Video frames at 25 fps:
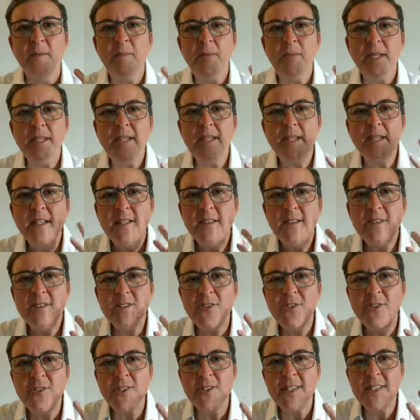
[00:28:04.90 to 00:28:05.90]

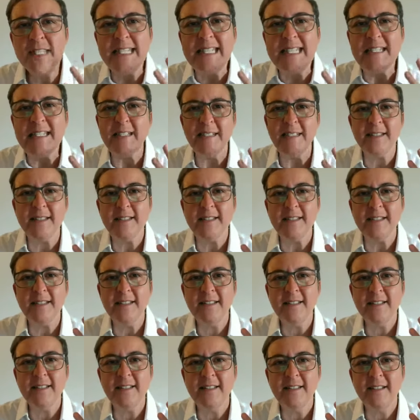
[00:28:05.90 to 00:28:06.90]
Begin to see it
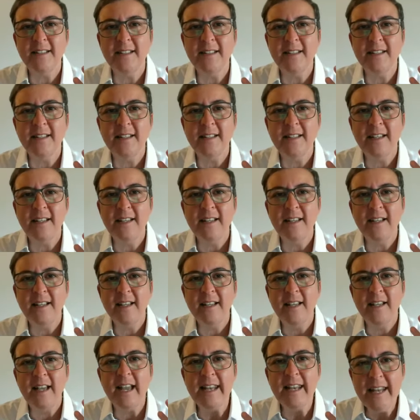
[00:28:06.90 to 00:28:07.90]

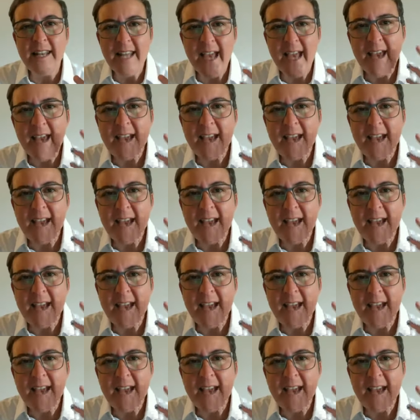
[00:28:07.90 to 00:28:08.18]
and